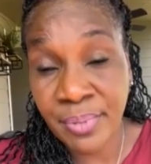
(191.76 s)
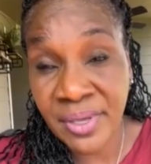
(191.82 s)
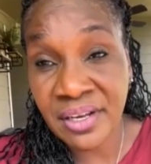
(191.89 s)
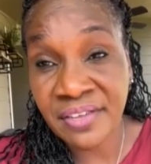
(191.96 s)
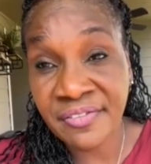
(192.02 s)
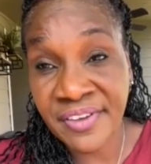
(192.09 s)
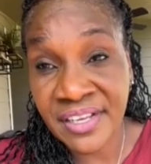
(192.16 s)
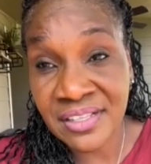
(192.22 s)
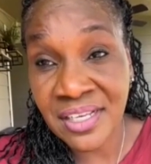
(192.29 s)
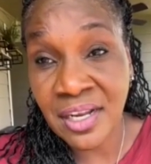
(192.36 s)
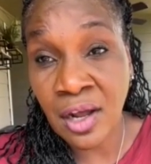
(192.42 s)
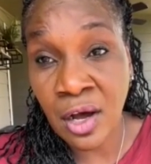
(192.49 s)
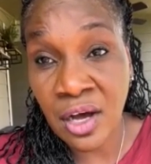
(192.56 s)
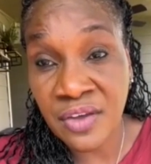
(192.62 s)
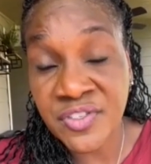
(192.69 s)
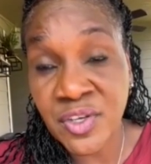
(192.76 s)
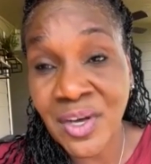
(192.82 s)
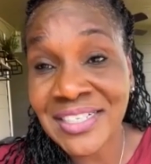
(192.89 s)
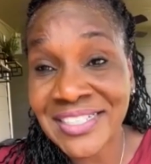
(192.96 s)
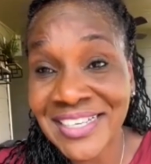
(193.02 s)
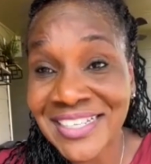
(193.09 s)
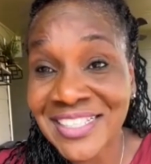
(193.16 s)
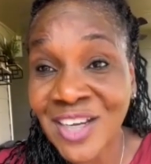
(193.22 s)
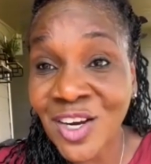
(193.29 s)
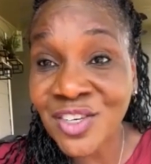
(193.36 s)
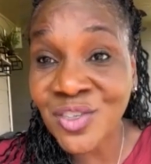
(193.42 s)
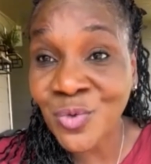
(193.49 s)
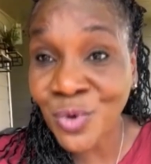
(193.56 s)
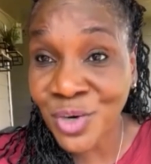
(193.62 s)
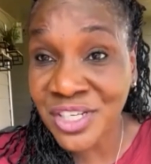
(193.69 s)
been evicted off. So I did talk
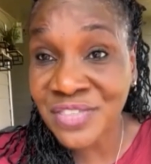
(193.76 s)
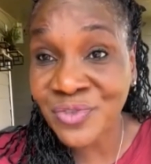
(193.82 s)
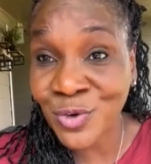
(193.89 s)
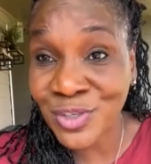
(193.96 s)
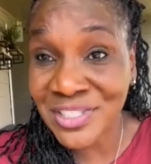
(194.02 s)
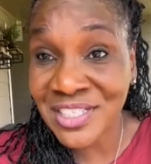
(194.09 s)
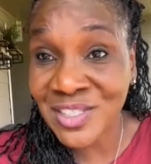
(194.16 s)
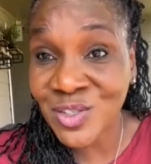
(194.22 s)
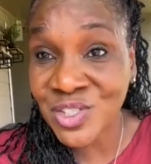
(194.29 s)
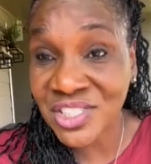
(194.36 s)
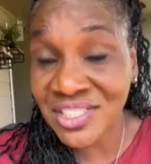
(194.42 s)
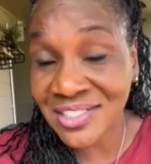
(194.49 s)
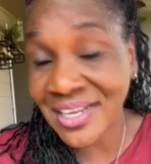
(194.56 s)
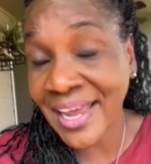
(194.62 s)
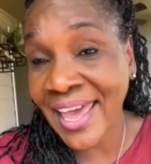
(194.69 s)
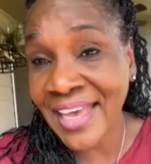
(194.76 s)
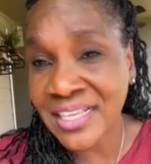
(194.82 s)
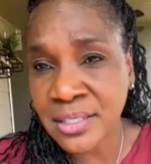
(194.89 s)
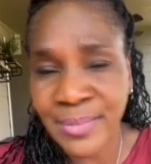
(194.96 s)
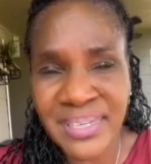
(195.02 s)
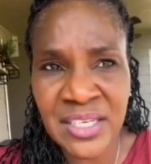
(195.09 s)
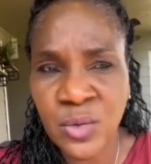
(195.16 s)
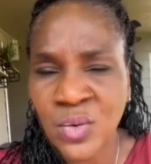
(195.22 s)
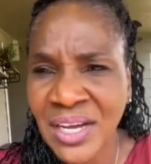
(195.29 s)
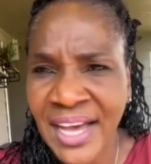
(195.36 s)
to Workforce Solutions. I asked them, I said, what